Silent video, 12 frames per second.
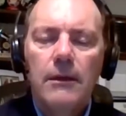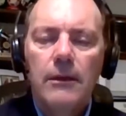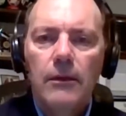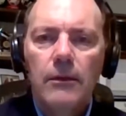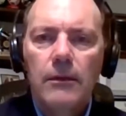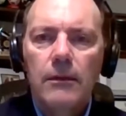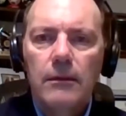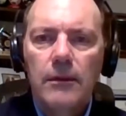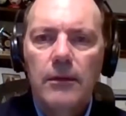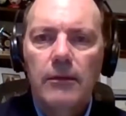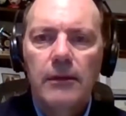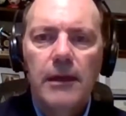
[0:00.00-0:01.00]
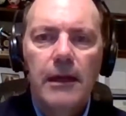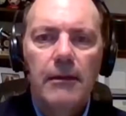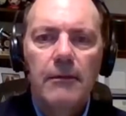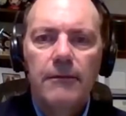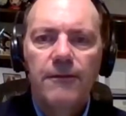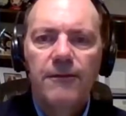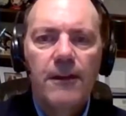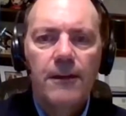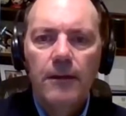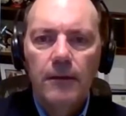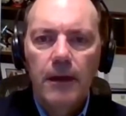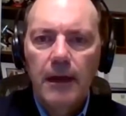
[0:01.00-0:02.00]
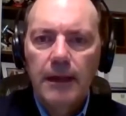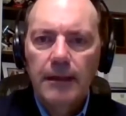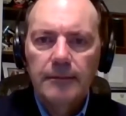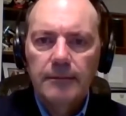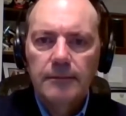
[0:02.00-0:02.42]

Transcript: your your entire funnel got